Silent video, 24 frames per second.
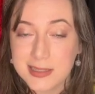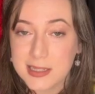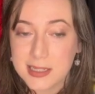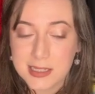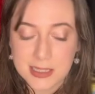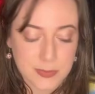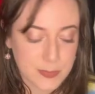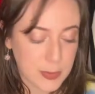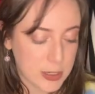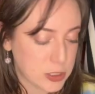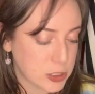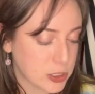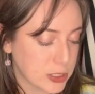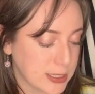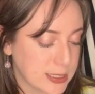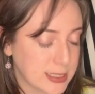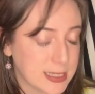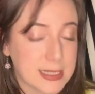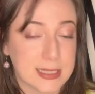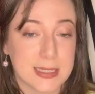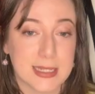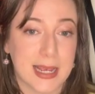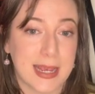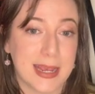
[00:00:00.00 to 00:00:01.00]
especially
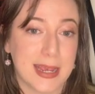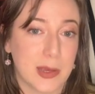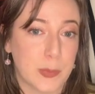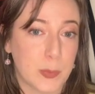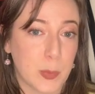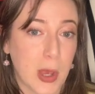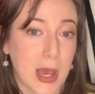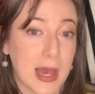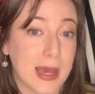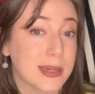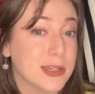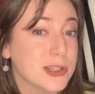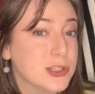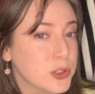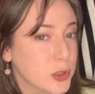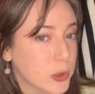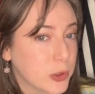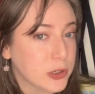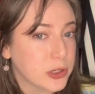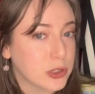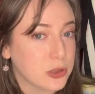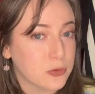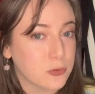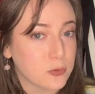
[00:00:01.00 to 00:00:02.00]
since I am kind of
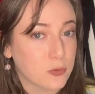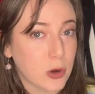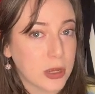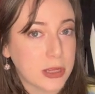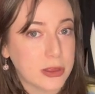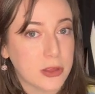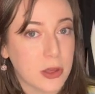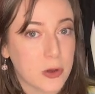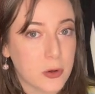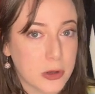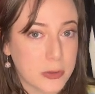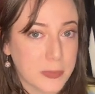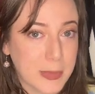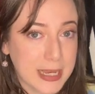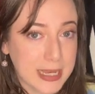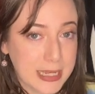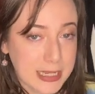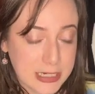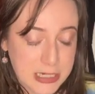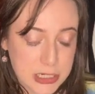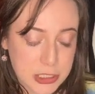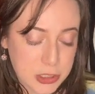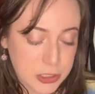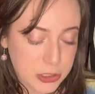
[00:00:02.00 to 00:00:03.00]
starting to run low on my
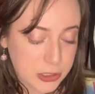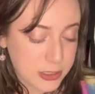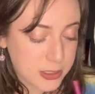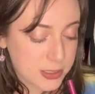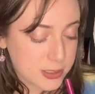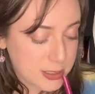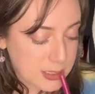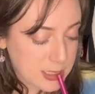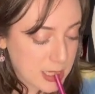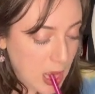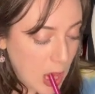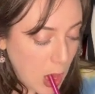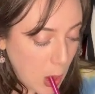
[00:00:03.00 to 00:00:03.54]
conditioners.